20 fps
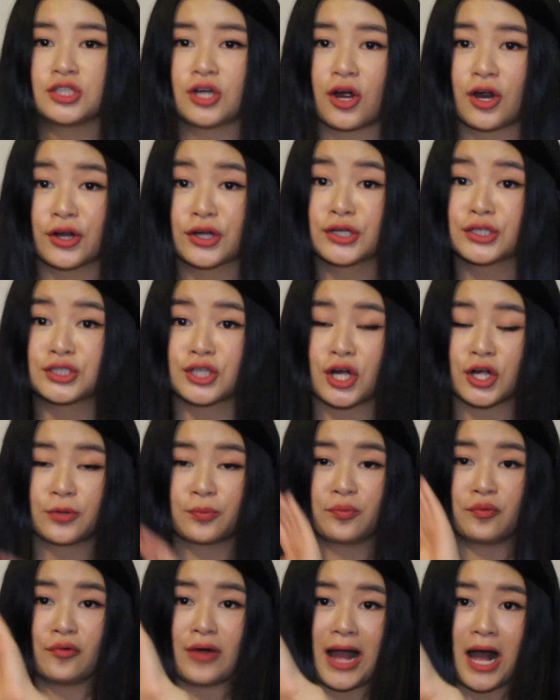dark
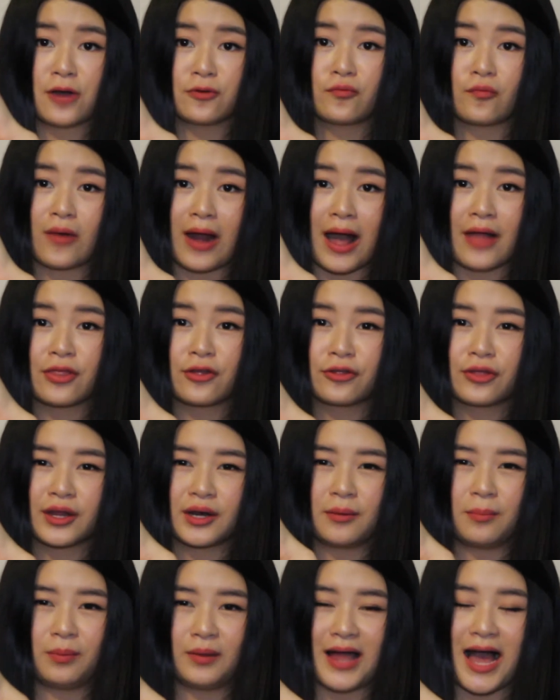brown rather
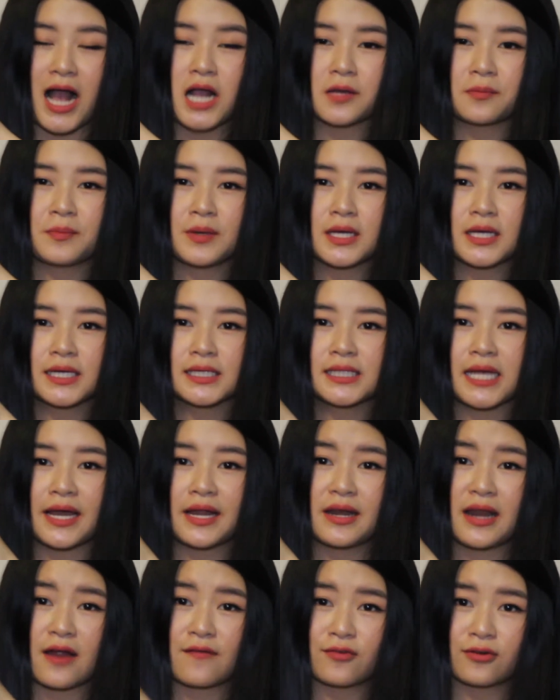than a black because
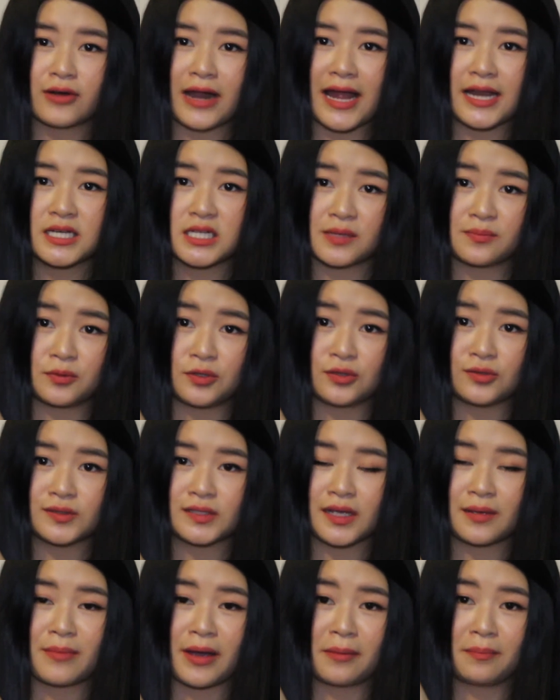I never end up
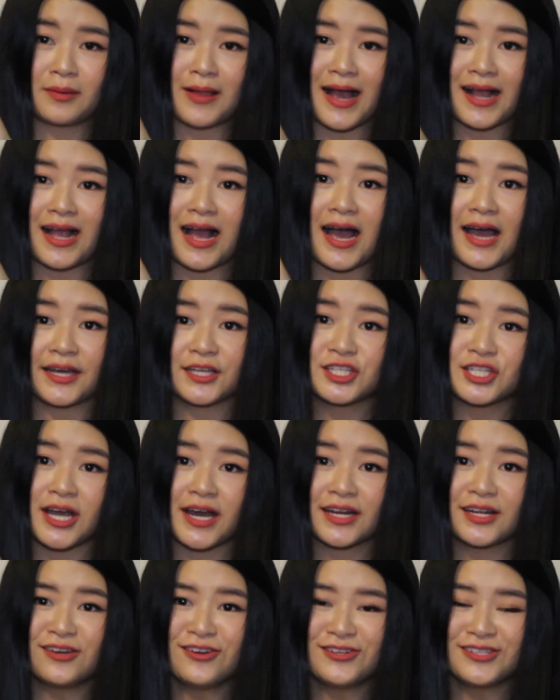using my black
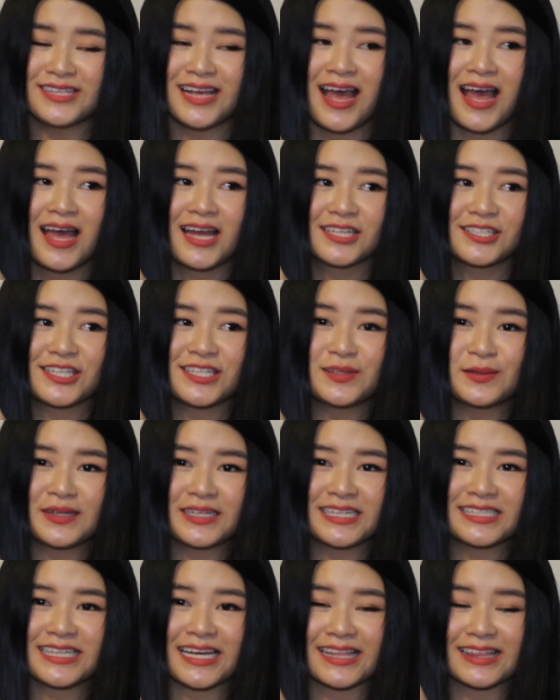eyeshadows just
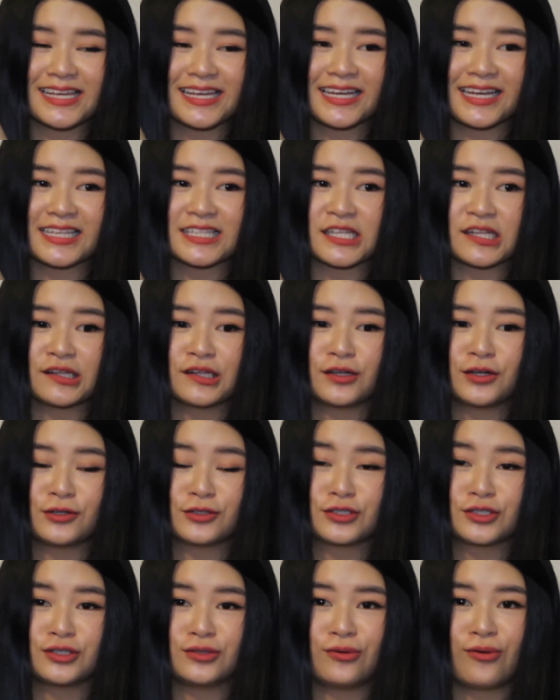because I think it's a
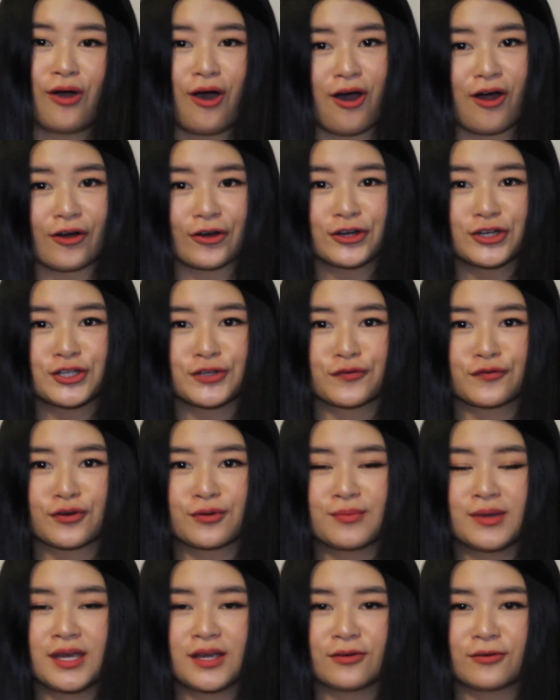little too harsh
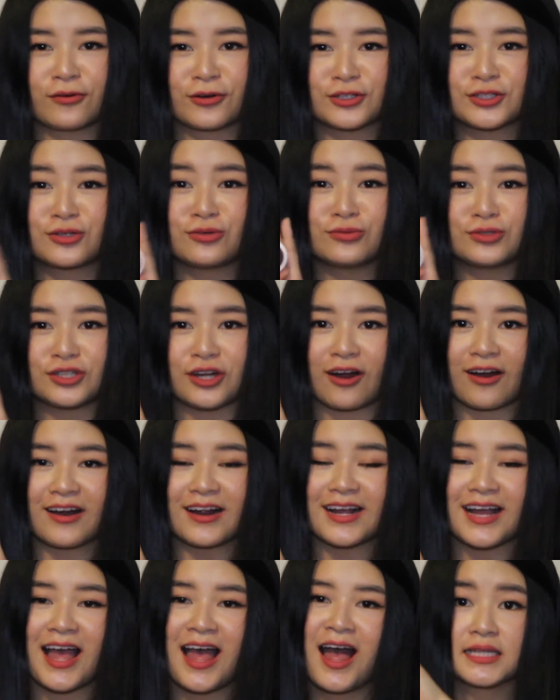for me or too
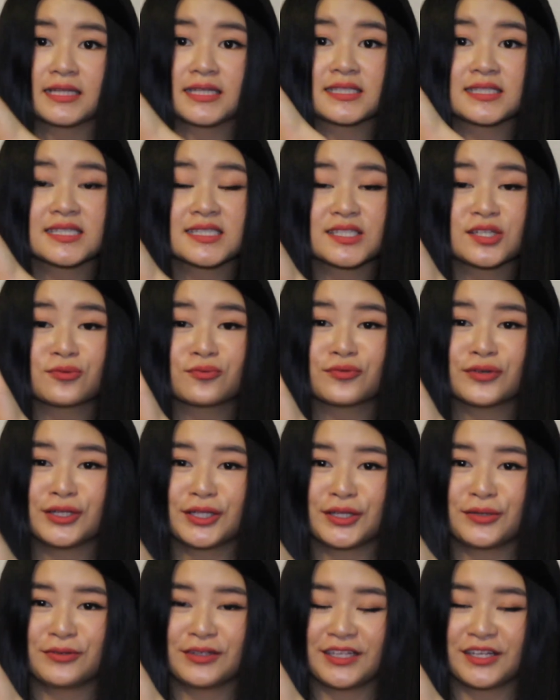dark. This is a
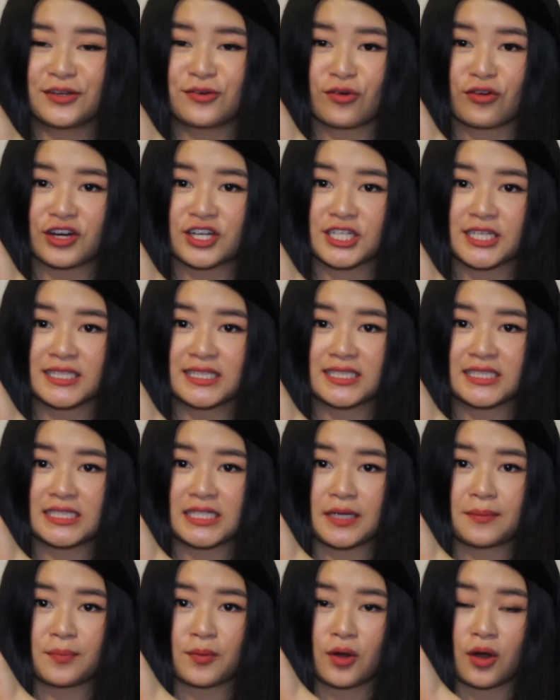really, really gorgeous
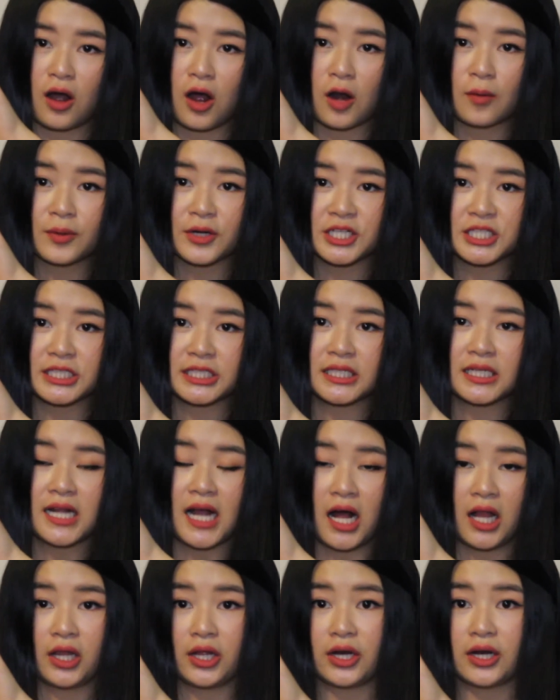deep aubergine
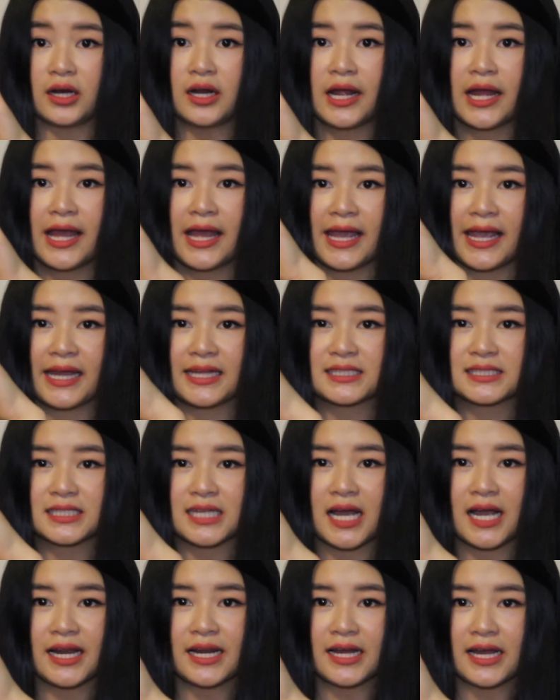color. It
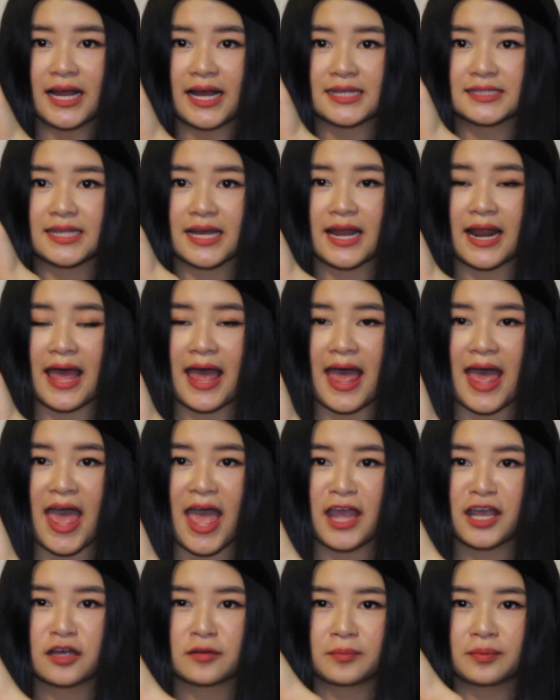kind of has that
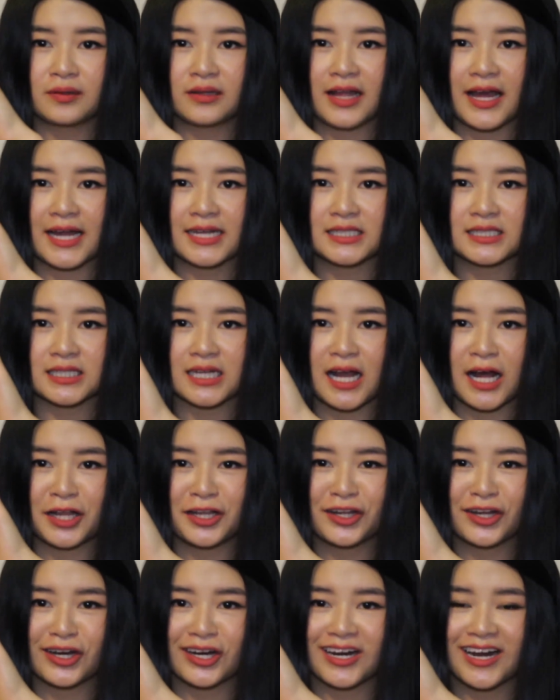eggplant
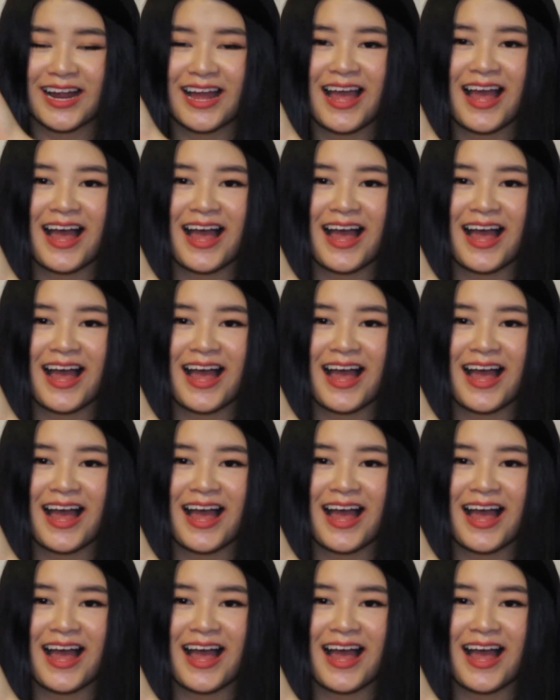color,